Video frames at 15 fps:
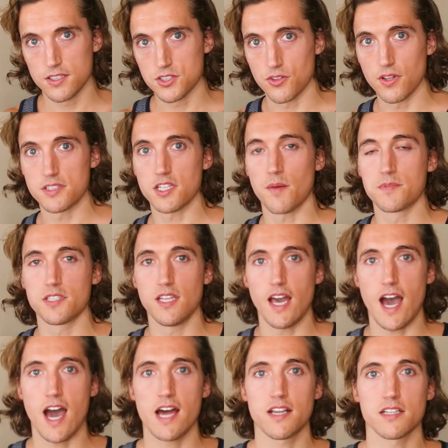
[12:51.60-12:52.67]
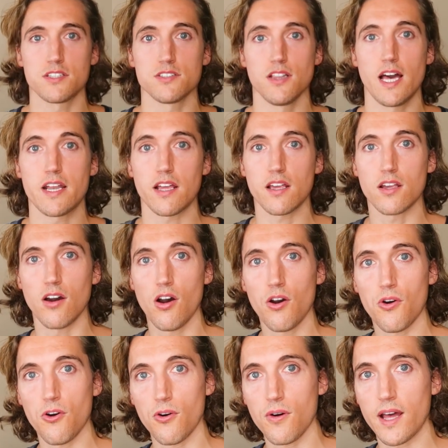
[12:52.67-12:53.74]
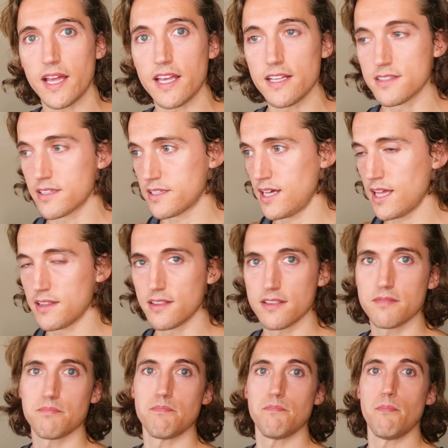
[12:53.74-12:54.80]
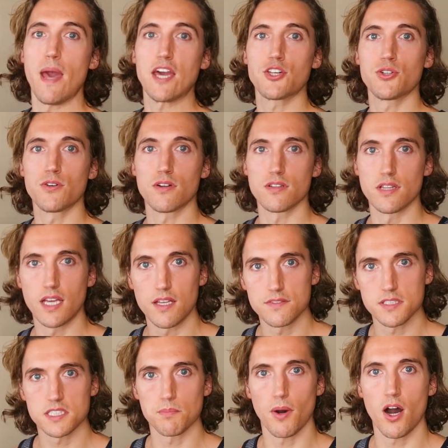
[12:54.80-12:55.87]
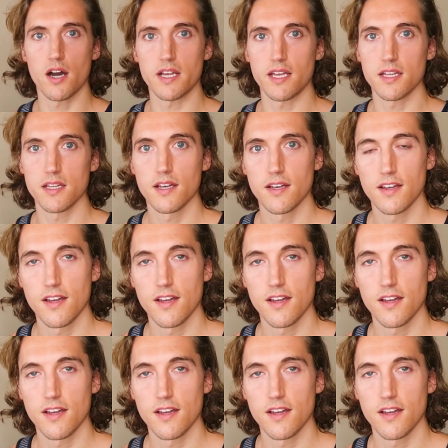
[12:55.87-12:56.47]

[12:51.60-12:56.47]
So it's up to the addict to let it go and make sure it leaves its body.